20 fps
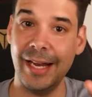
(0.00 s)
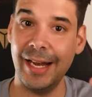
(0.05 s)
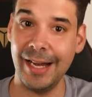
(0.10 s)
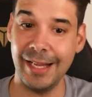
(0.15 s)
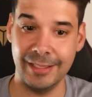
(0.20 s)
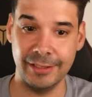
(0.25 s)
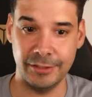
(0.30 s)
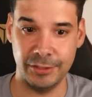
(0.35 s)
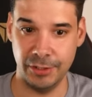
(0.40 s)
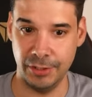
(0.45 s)

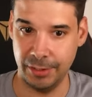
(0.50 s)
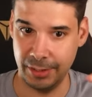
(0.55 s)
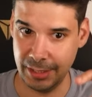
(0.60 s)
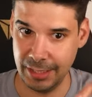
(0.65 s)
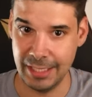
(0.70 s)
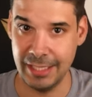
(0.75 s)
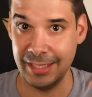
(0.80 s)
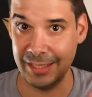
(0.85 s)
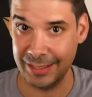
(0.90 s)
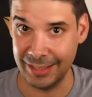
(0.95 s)
alter
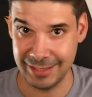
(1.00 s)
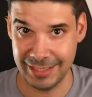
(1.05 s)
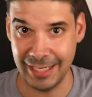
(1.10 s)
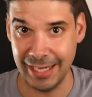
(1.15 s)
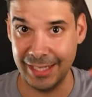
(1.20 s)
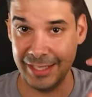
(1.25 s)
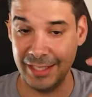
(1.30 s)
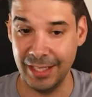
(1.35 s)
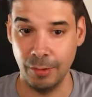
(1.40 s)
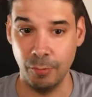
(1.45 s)

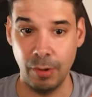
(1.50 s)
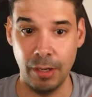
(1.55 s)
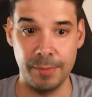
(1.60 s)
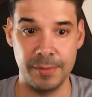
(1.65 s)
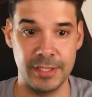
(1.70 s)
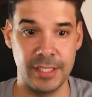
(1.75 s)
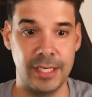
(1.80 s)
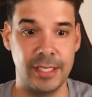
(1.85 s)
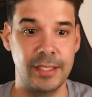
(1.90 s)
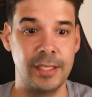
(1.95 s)
inside the
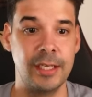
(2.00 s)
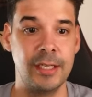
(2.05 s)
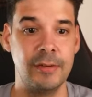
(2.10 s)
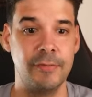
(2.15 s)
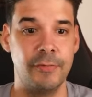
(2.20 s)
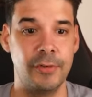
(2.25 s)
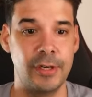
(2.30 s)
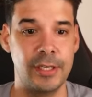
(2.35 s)
website. For